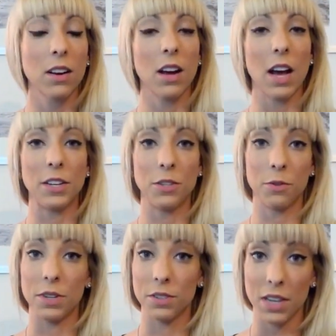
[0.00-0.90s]
I do
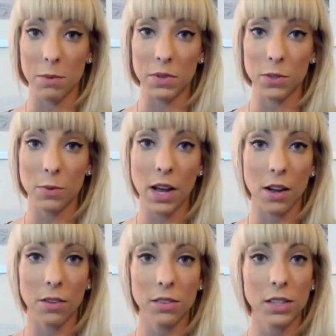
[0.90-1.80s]
real time as
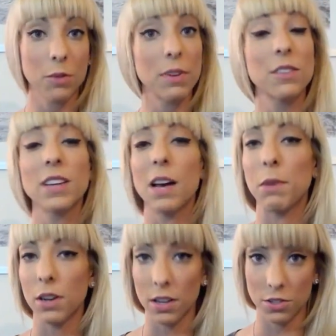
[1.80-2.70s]
well. Real time,
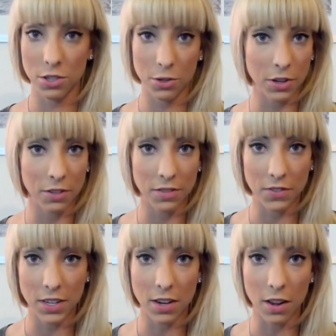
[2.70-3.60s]
it costs
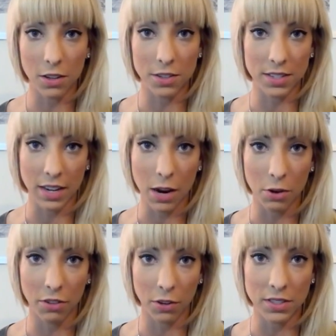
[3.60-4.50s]
$250 an hour
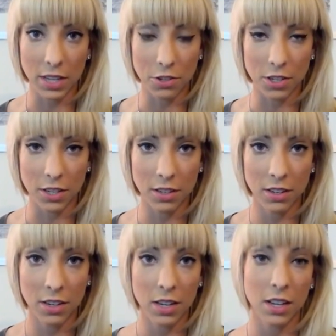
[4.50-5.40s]
for a session.
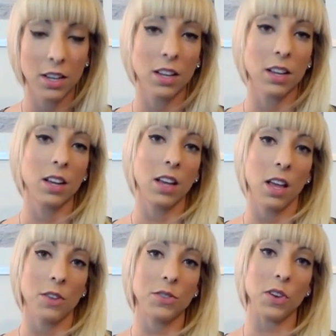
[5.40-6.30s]

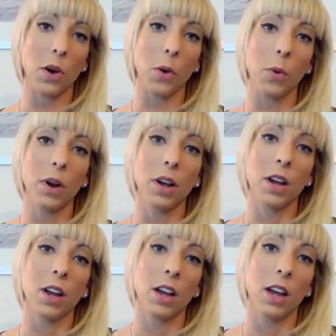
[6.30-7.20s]
So,
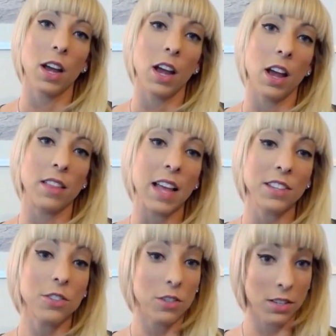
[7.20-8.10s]
and
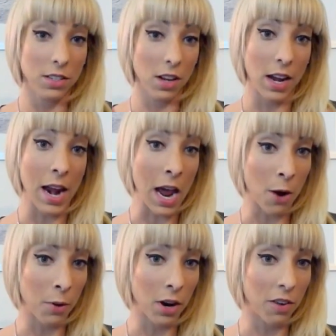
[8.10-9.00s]
that's just an
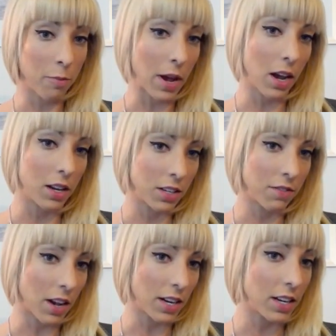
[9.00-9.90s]
hour of my
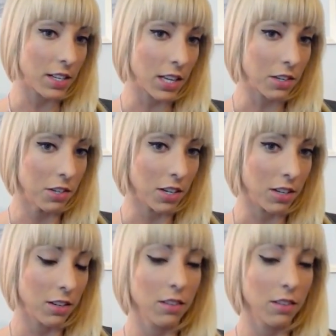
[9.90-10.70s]
undivided attention.